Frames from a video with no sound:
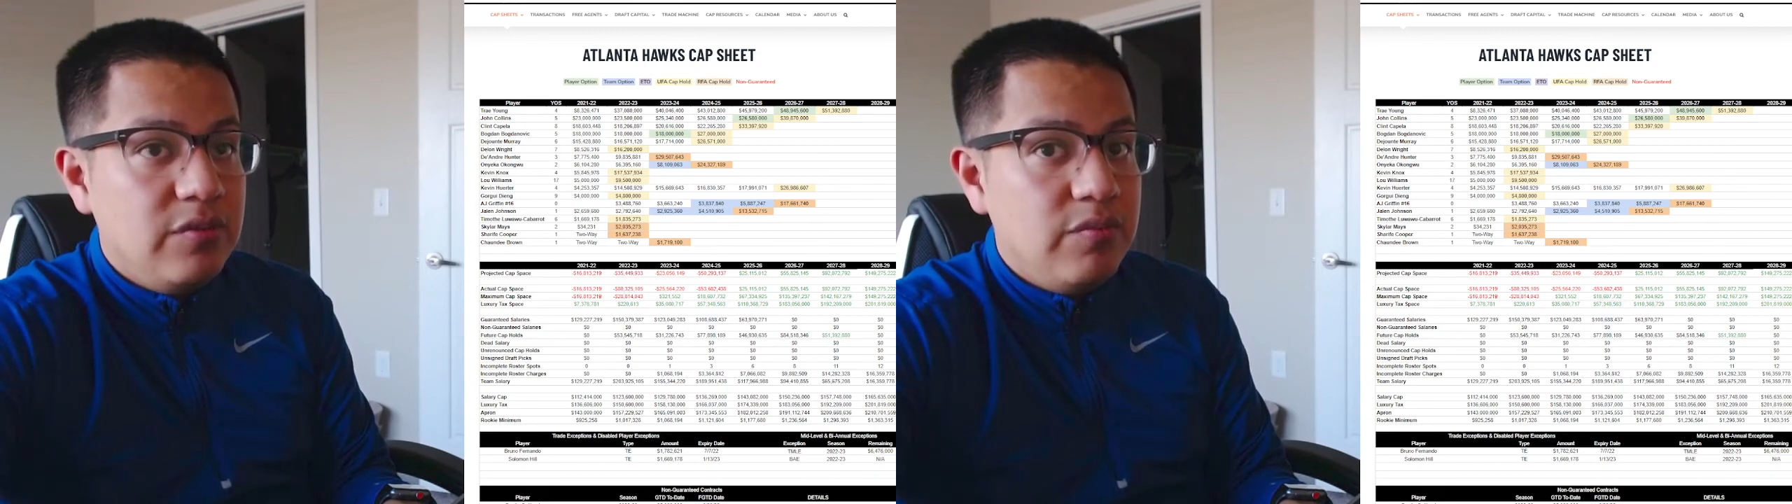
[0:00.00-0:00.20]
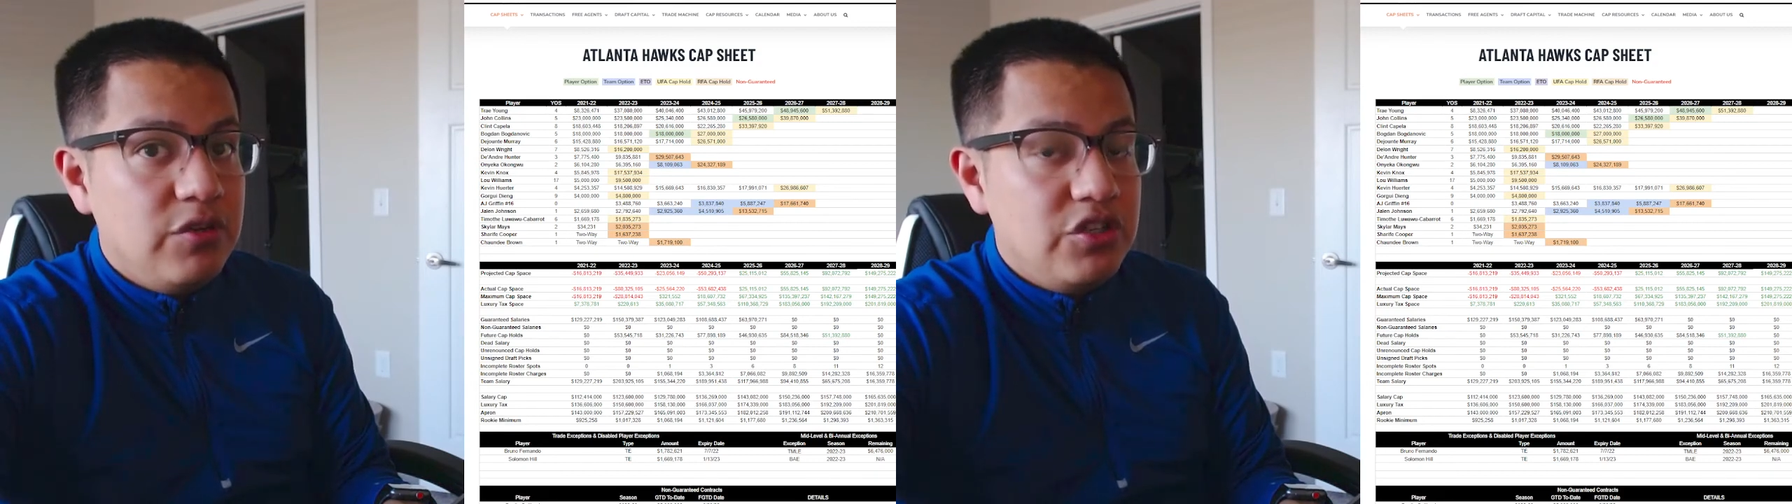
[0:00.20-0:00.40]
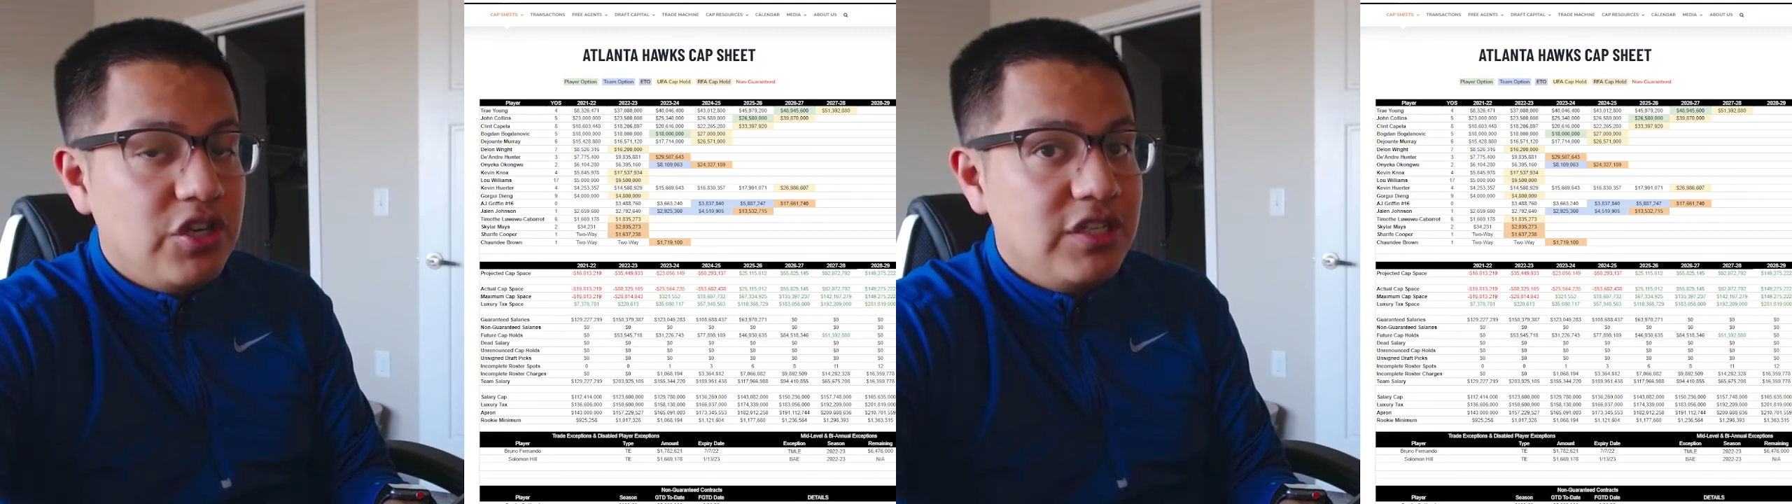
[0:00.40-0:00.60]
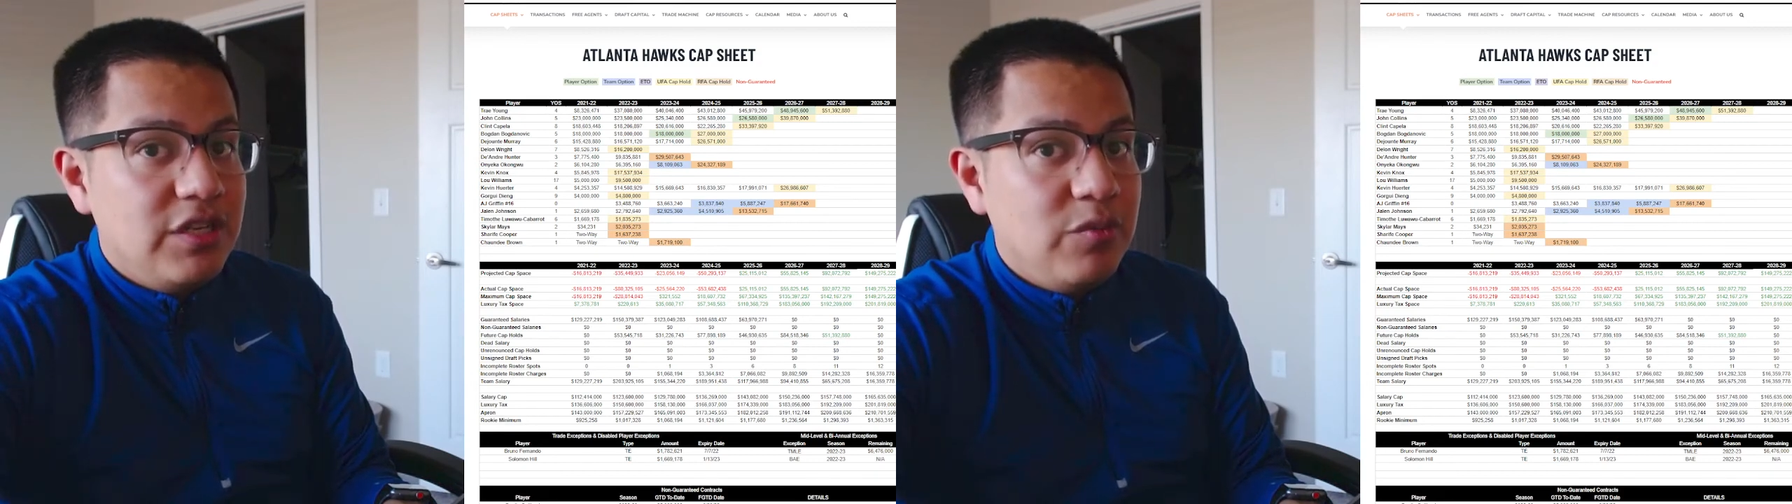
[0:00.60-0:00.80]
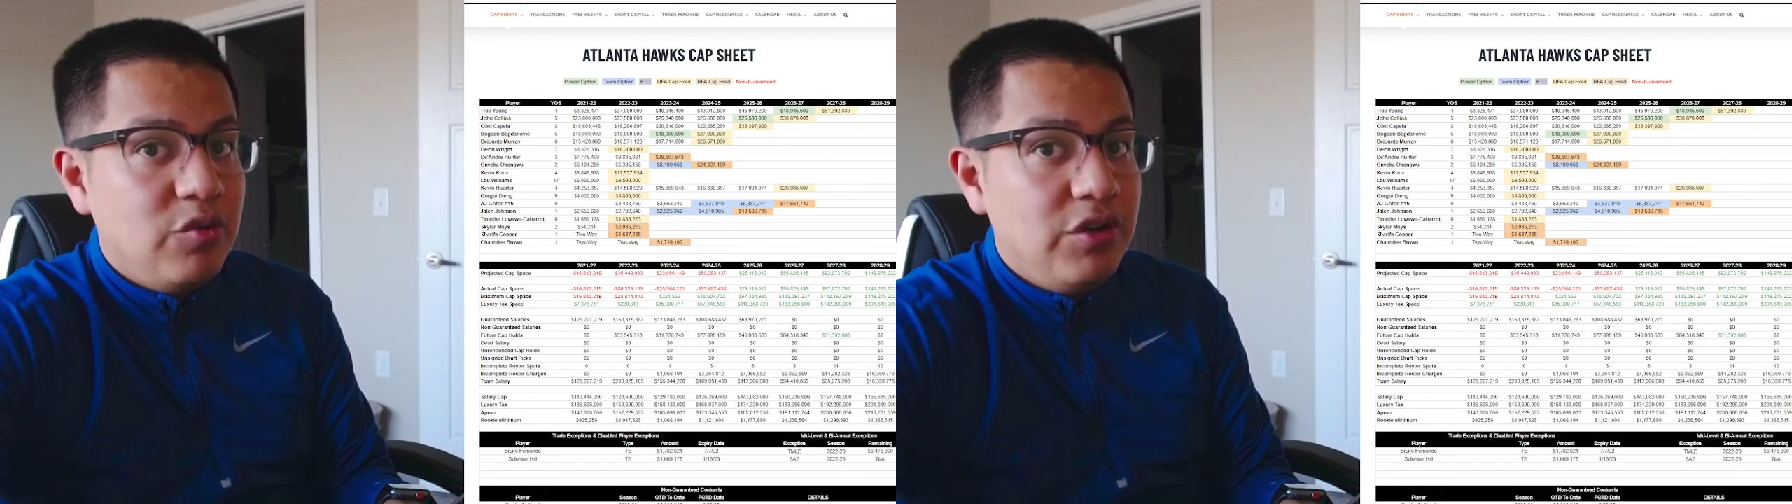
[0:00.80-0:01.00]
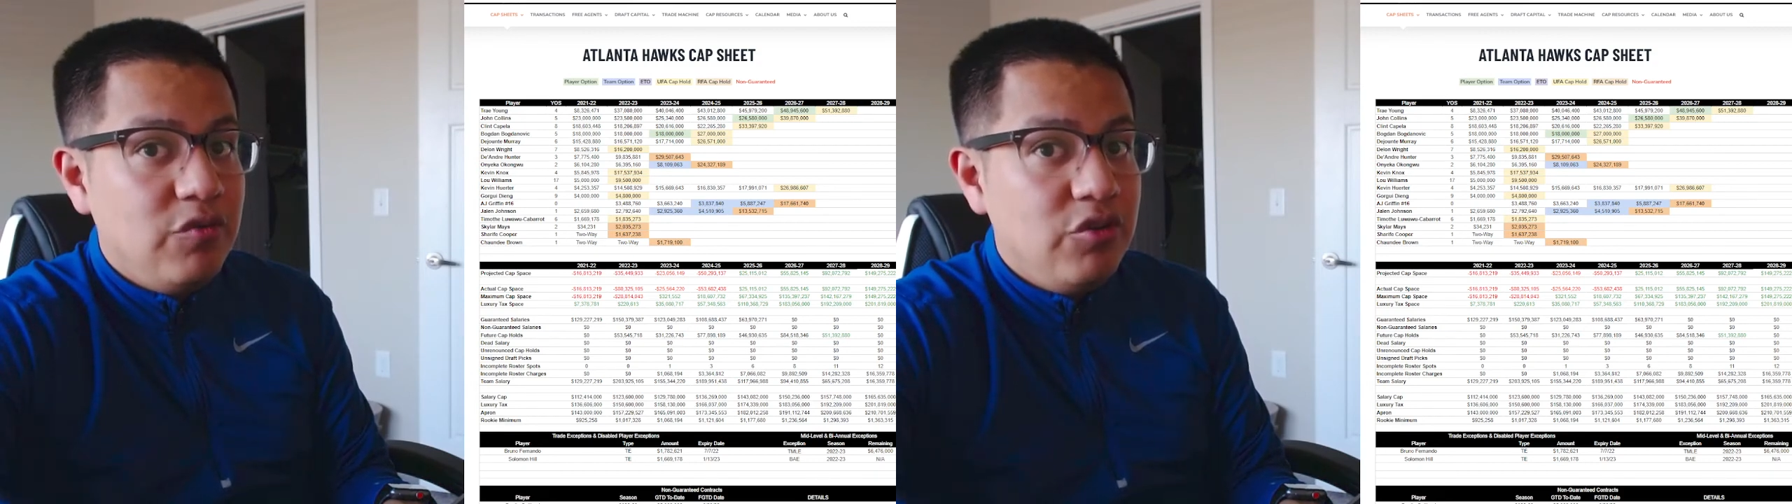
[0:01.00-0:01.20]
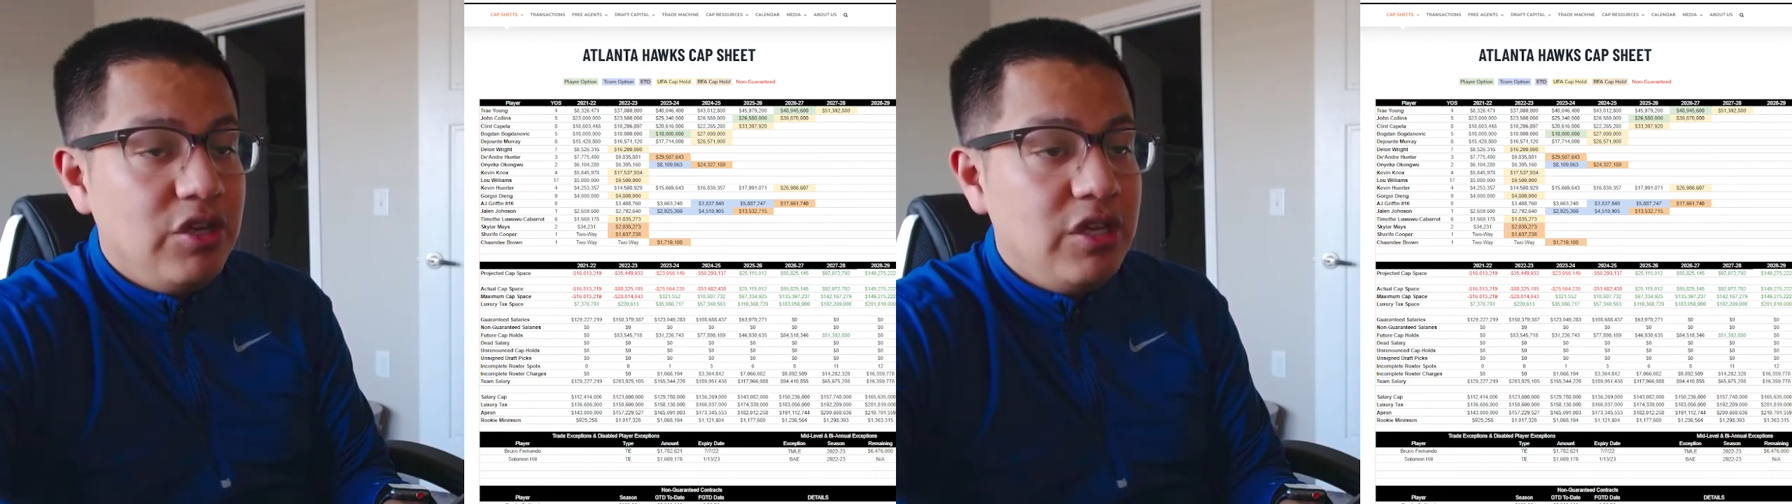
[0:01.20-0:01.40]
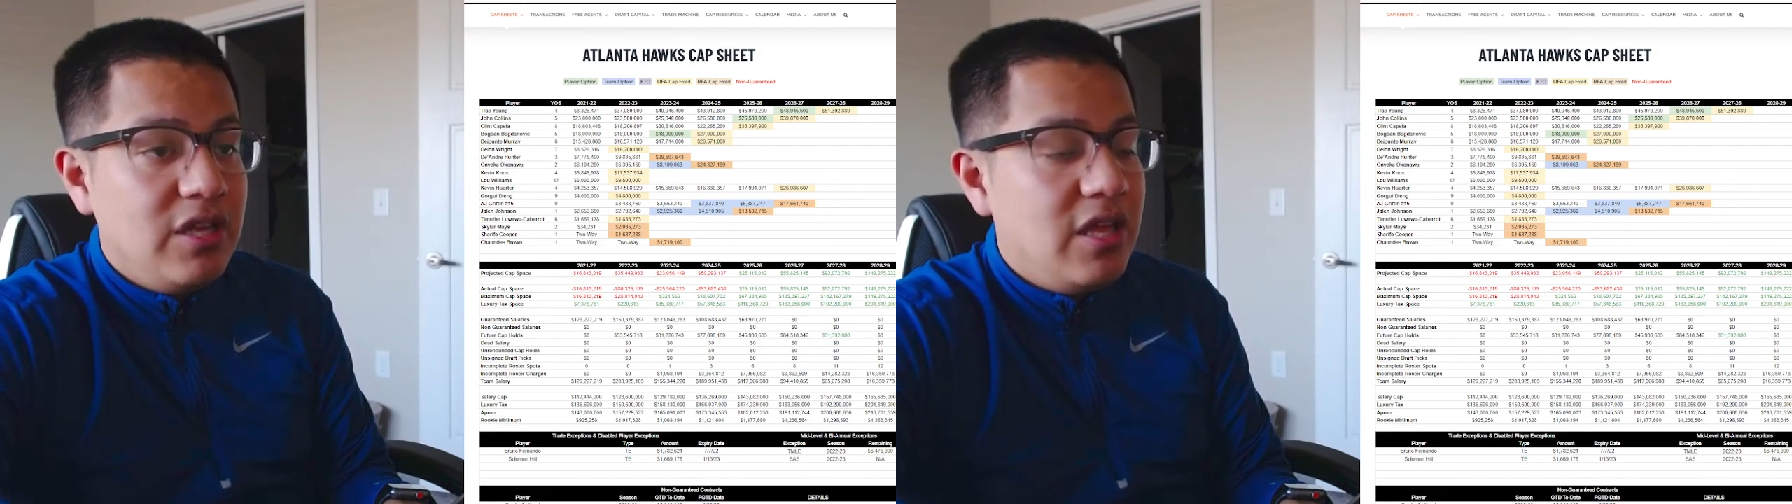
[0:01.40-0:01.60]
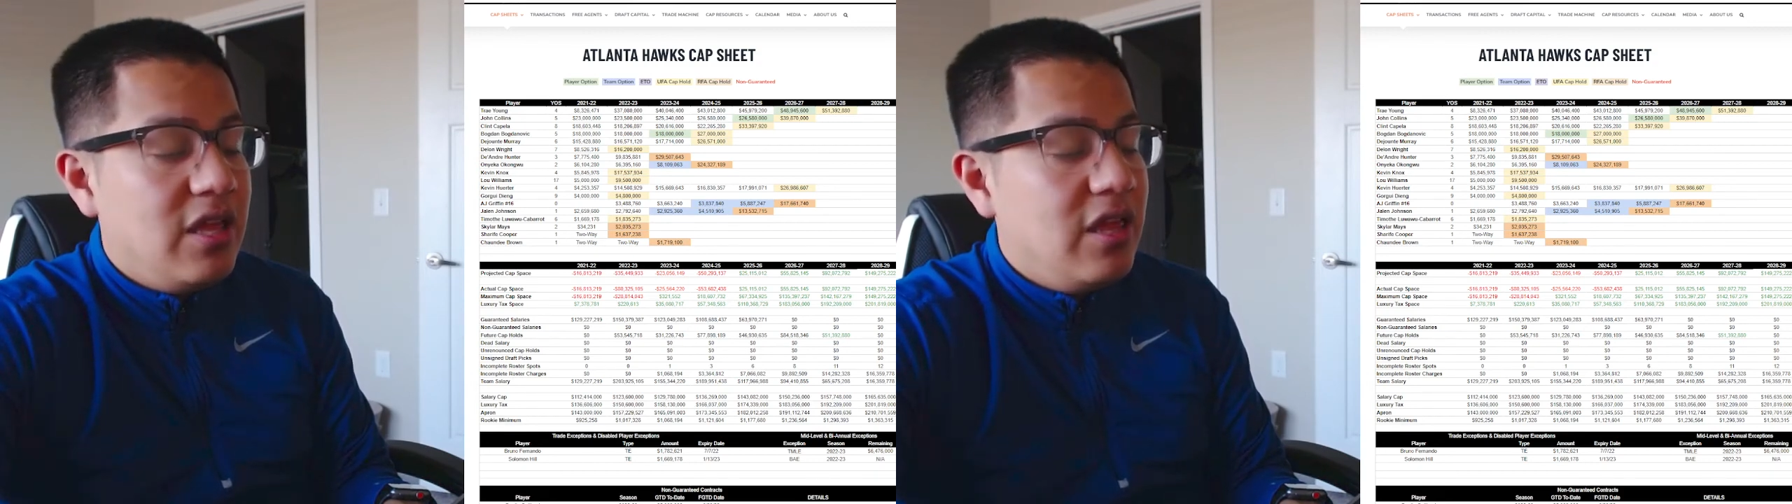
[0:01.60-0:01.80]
DeJounte Murray, and Rudy,